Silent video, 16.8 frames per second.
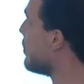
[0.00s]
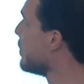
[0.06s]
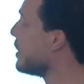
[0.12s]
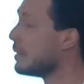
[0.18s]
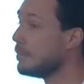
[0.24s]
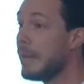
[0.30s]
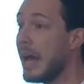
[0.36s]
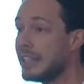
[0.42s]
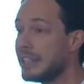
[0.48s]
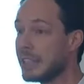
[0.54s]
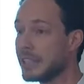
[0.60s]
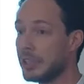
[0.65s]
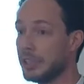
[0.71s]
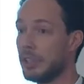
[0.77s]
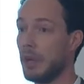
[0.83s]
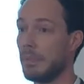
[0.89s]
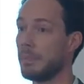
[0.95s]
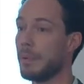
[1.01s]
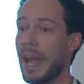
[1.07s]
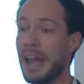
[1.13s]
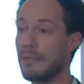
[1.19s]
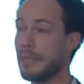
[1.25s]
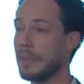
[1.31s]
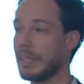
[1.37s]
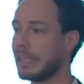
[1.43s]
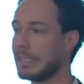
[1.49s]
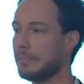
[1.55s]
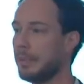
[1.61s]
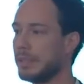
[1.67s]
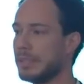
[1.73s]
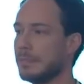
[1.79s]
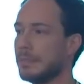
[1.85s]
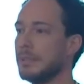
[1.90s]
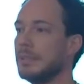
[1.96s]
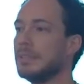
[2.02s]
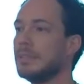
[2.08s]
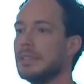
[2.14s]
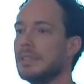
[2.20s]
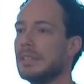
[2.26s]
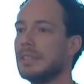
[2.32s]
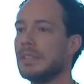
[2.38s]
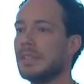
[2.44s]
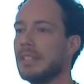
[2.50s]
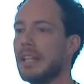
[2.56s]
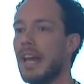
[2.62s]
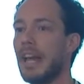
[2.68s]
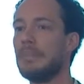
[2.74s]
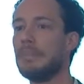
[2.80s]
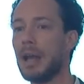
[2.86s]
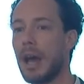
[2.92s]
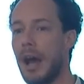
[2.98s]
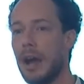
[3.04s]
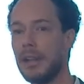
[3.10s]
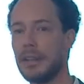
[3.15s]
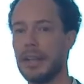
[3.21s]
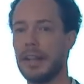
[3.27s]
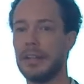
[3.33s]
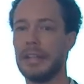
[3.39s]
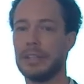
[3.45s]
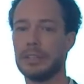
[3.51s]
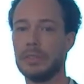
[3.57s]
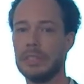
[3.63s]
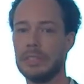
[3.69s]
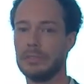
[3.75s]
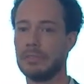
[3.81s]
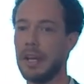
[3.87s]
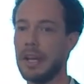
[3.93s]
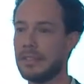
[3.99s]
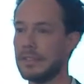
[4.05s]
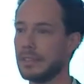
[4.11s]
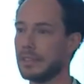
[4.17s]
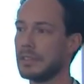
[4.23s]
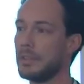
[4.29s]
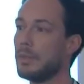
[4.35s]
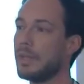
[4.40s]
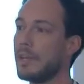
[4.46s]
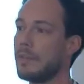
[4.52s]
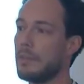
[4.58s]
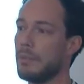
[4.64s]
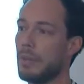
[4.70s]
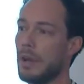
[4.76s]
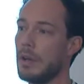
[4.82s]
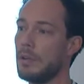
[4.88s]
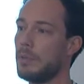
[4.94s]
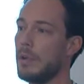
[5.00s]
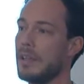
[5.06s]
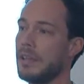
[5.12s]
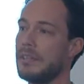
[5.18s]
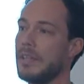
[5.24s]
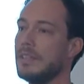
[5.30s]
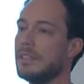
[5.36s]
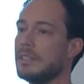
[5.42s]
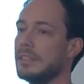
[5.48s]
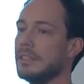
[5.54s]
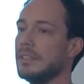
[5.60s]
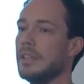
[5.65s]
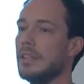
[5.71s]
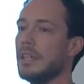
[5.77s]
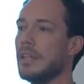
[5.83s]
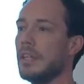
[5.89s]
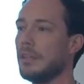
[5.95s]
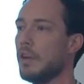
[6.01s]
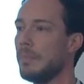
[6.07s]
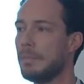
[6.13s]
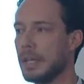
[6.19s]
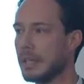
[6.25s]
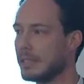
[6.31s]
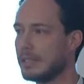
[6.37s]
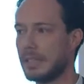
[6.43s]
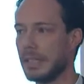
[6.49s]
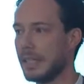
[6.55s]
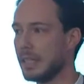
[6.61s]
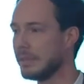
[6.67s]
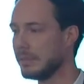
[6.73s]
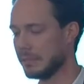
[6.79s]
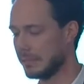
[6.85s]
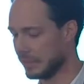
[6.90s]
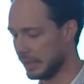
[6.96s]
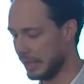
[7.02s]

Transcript: this magic shop where everything is possible, and behind there's all these writers who give them one-on-one attention, not because they're